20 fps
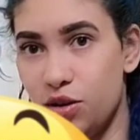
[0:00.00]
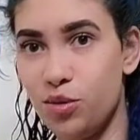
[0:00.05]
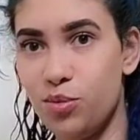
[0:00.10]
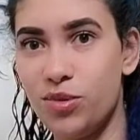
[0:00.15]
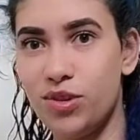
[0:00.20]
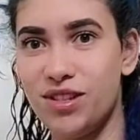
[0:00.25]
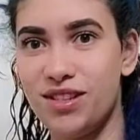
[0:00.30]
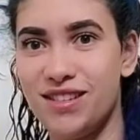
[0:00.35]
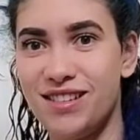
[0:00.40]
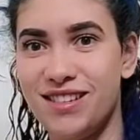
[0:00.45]

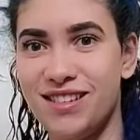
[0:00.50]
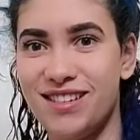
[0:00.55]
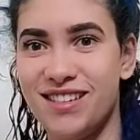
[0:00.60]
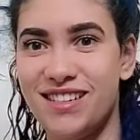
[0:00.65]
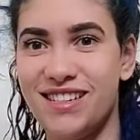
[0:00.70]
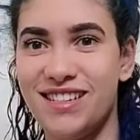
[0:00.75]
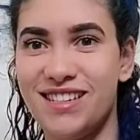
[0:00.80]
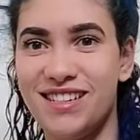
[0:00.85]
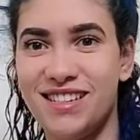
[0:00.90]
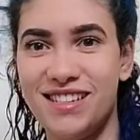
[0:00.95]
Oops.
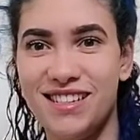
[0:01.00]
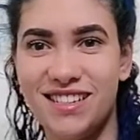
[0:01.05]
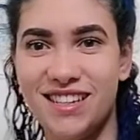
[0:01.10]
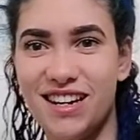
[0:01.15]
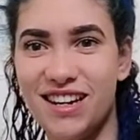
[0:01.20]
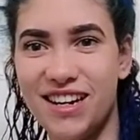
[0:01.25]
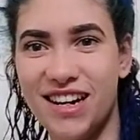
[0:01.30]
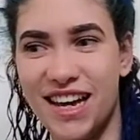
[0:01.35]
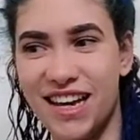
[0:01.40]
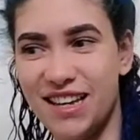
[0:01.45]

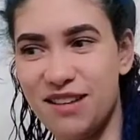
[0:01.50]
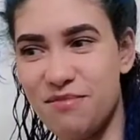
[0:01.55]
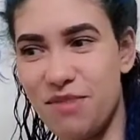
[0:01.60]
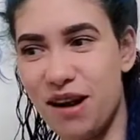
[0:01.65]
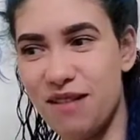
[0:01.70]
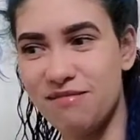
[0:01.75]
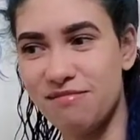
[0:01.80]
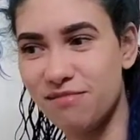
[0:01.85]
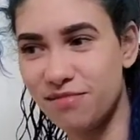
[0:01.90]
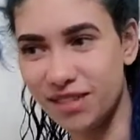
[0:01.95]
Okay, you
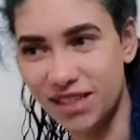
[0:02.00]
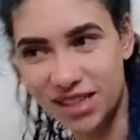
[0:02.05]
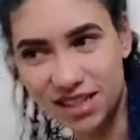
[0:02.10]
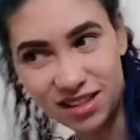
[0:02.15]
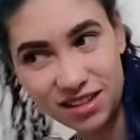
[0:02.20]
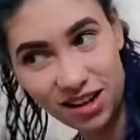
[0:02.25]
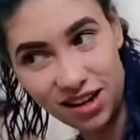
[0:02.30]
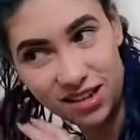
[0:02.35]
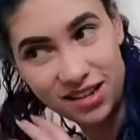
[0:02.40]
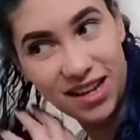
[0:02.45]
probably
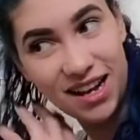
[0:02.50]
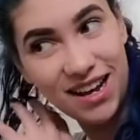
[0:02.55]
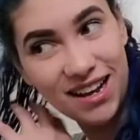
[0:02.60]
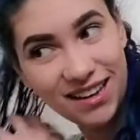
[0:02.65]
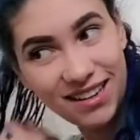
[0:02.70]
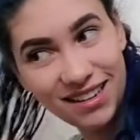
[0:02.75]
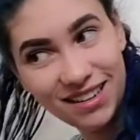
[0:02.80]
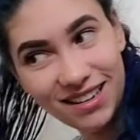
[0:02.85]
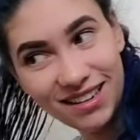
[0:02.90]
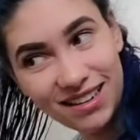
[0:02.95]
saw that.